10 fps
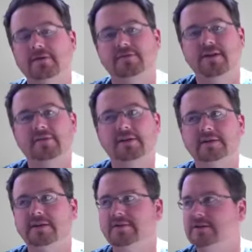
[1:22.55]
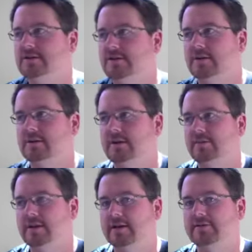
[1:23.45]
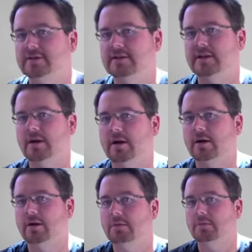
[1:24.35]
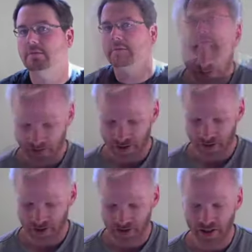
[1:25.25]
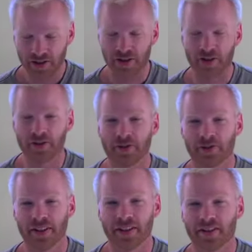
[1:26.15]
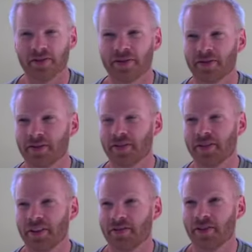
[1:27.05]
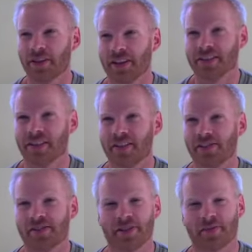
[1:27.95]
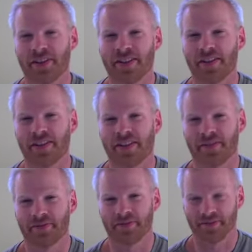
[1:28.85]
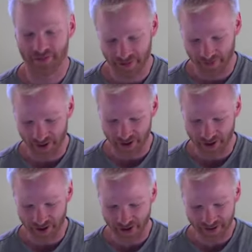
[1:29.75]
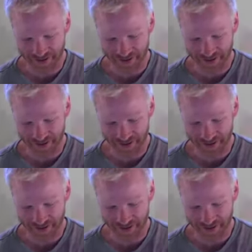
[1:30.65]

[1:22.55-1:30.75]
favorite TV show, I believe, is ER. Um, her favorite TV show, at least uh, for the last 10 years, has been ER, religiously.